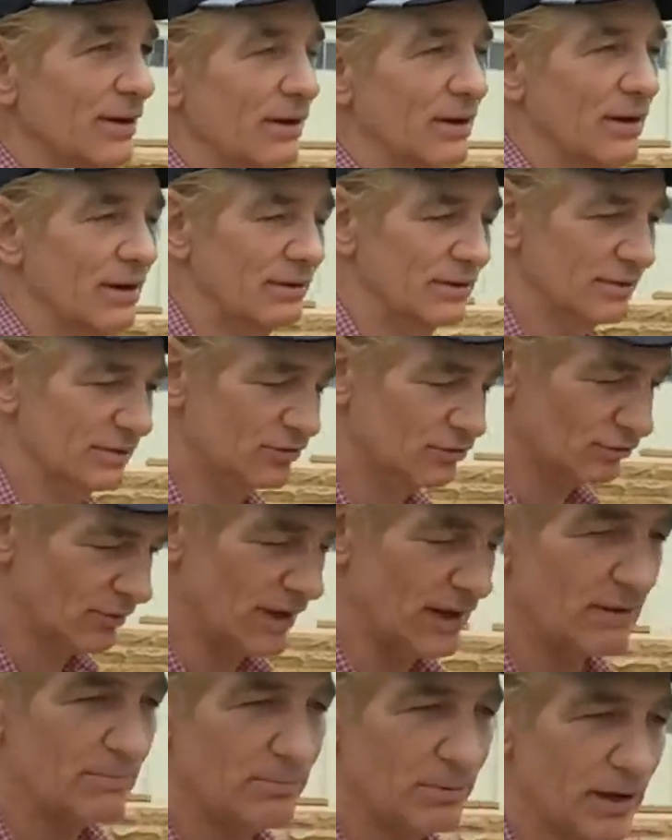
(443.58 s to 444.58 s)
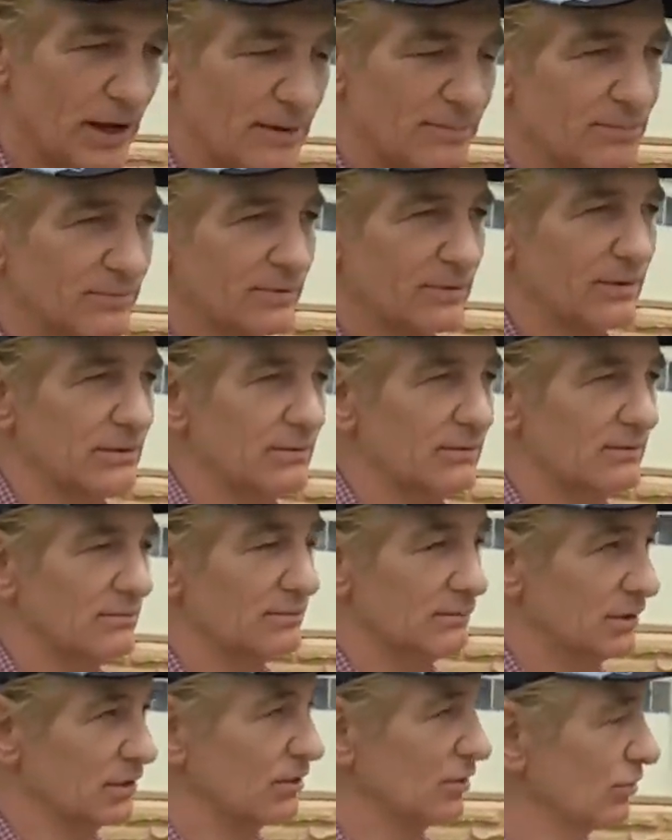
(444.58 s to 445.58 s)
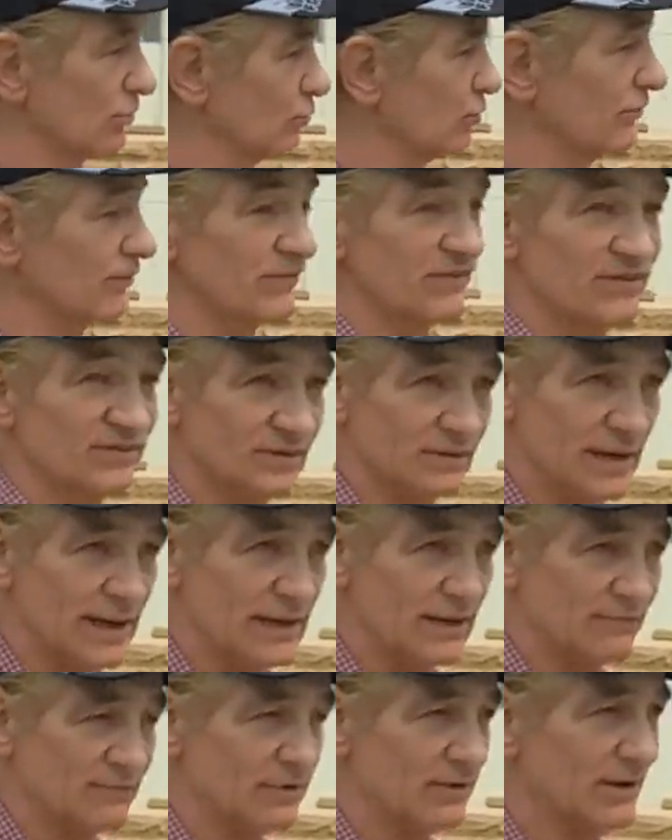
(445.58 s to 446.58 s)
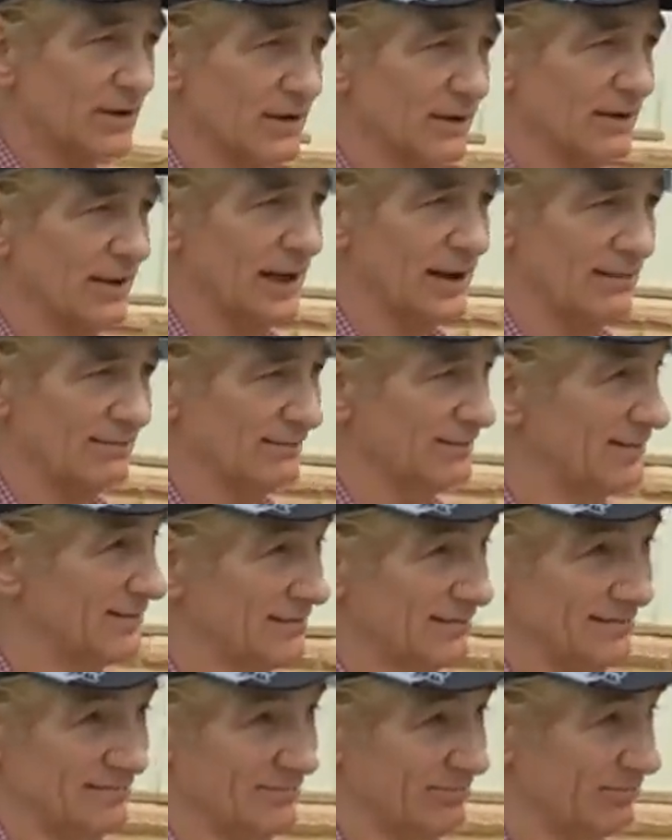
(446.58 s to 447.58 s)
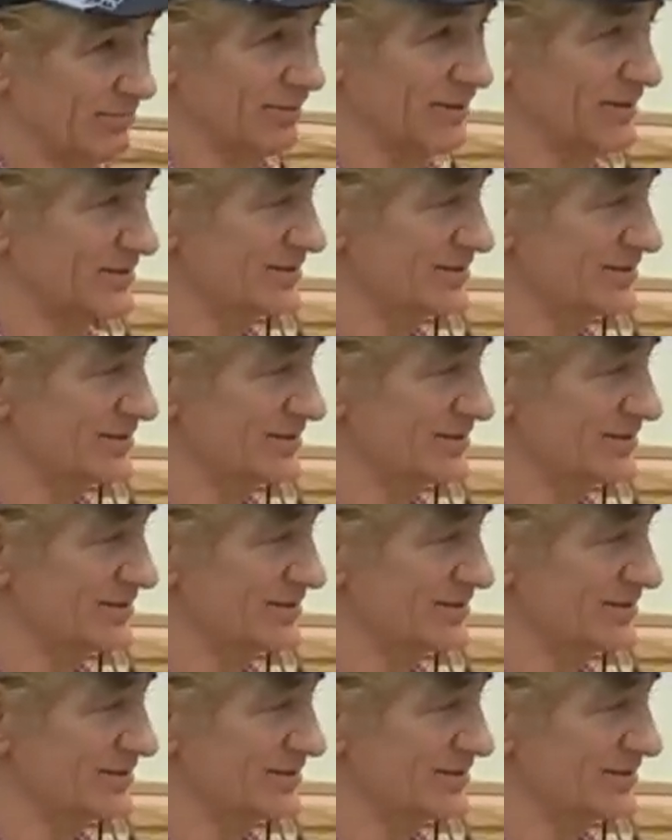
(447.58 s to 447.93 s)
on the drain pipe, and you know the roof is slate. If you get on that, it's really